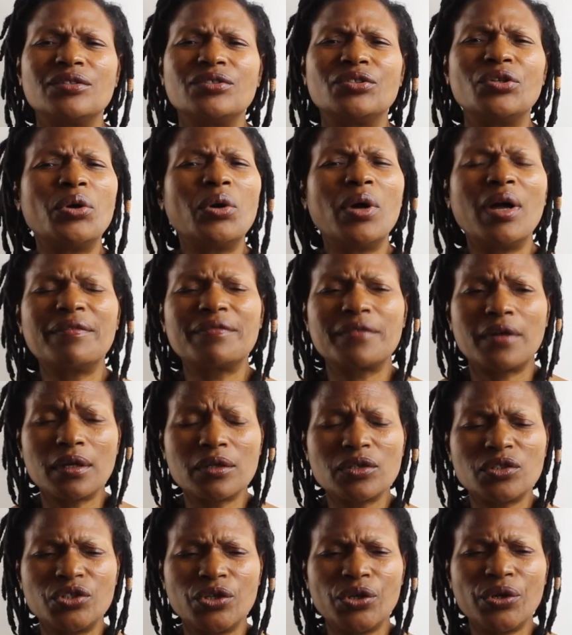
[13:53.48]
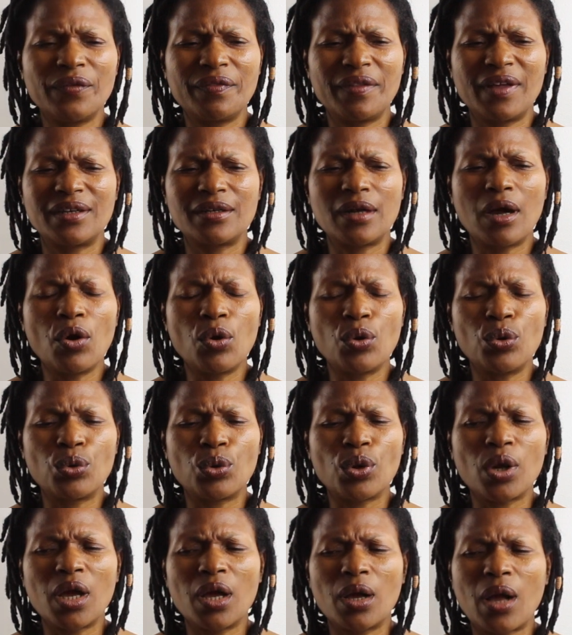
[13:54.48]
don't have concern that,
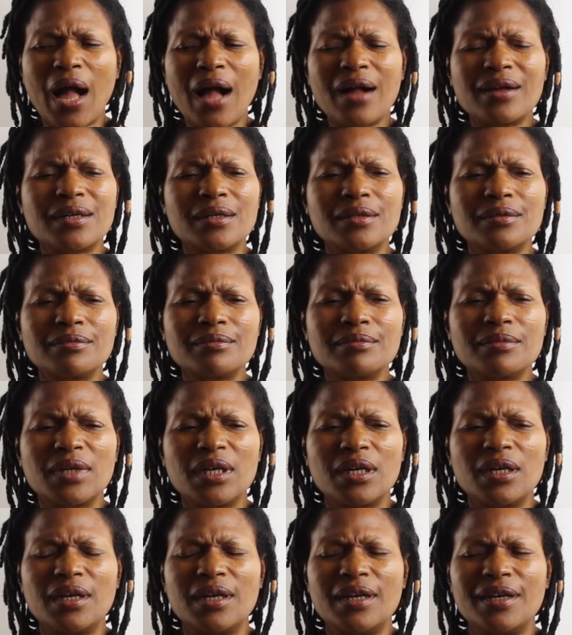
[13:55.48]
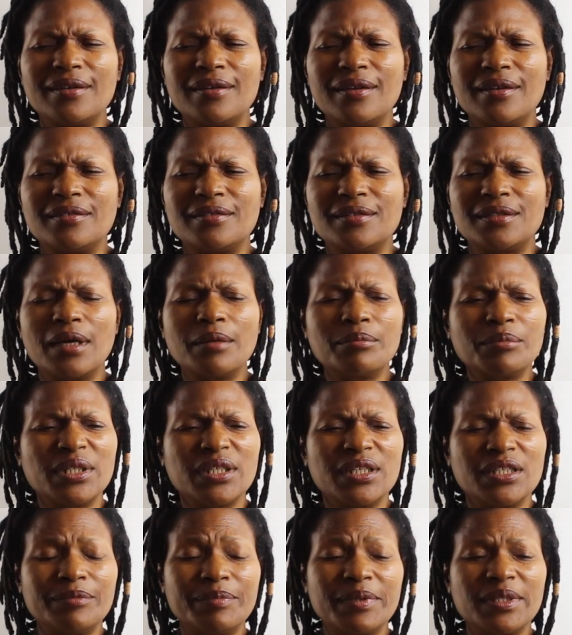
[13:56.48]
oh, how come
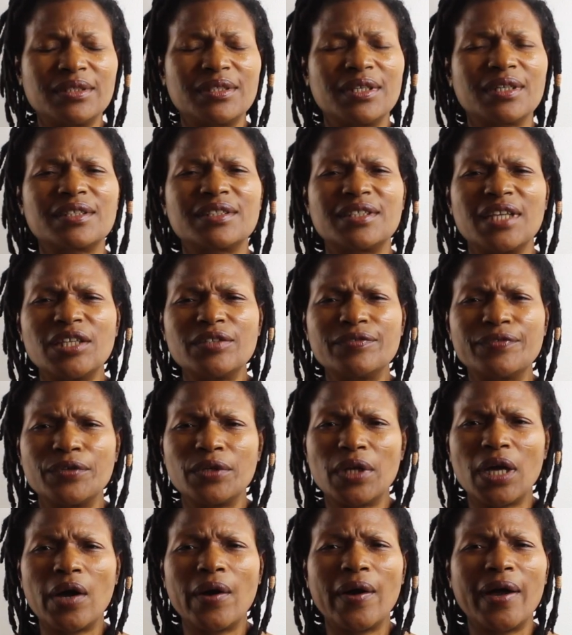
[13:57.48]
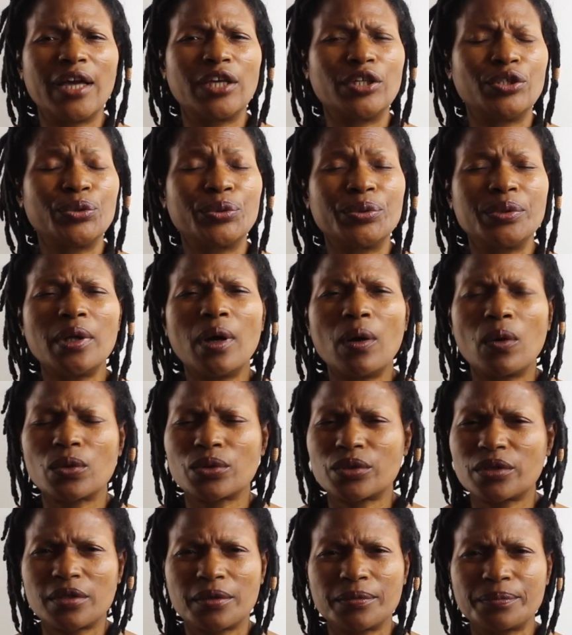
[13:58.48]
somebody's been successful now and you're
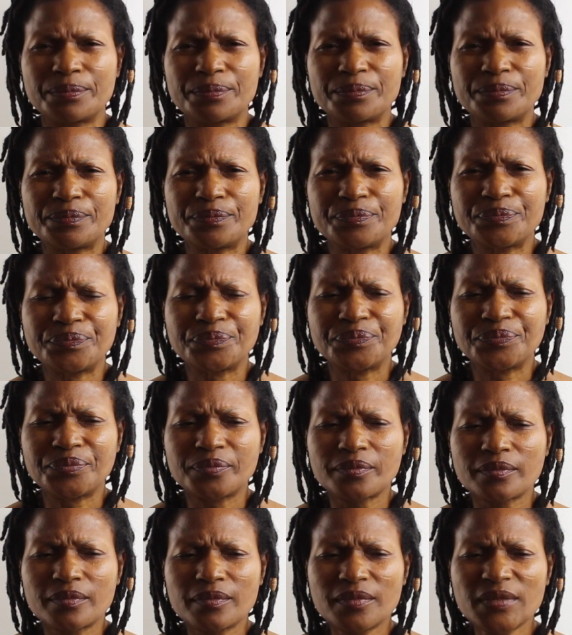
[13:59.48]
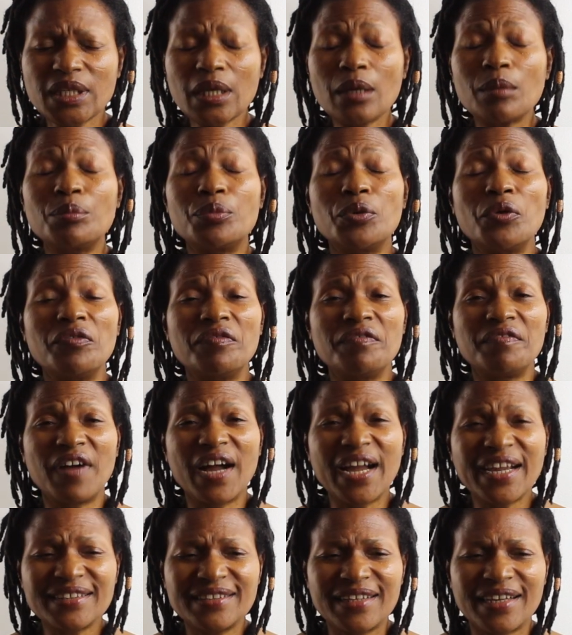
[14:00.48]
not?
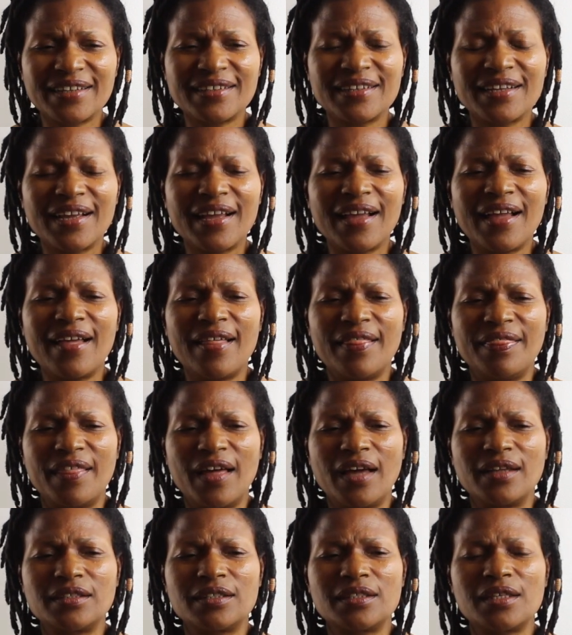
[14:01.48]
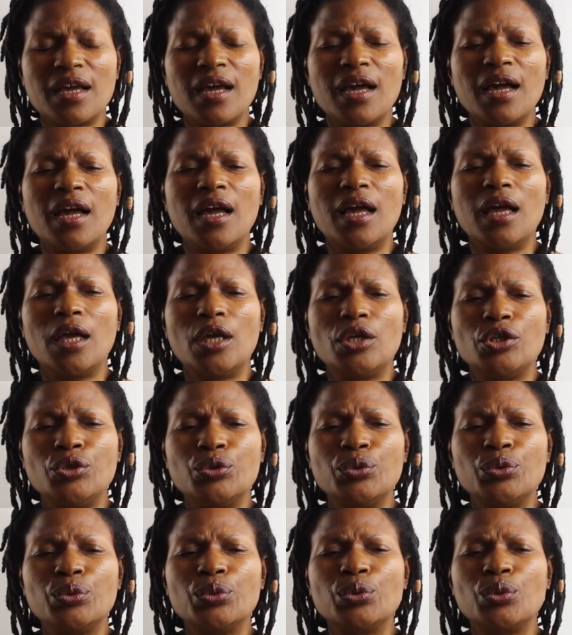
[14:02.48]
Provided that
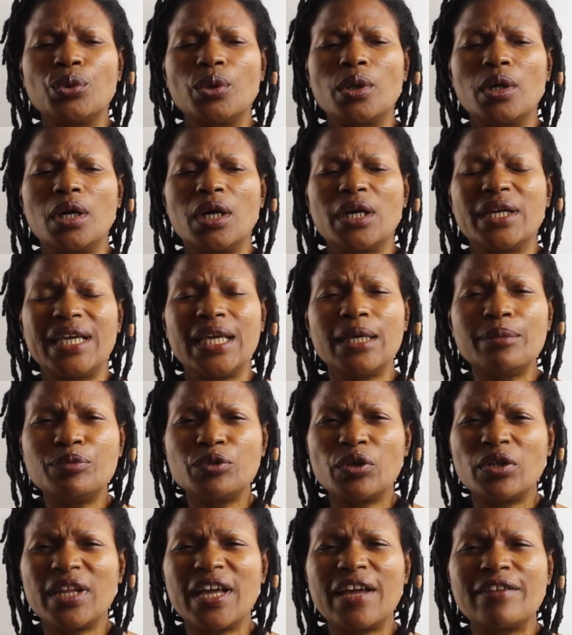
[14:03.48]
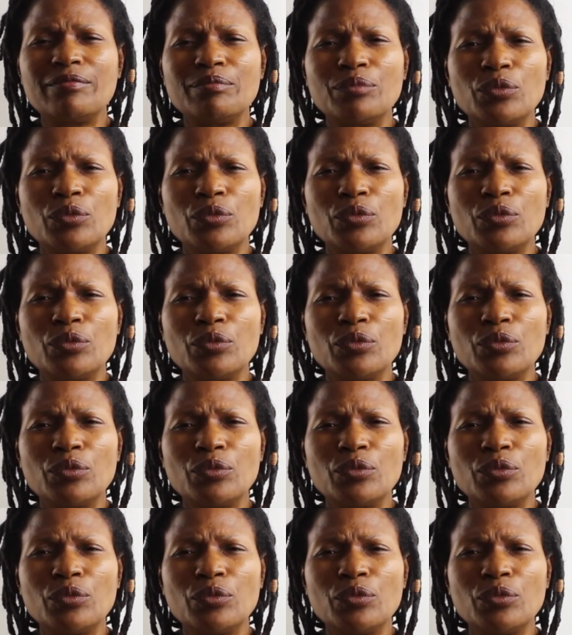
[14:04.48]
you keep your life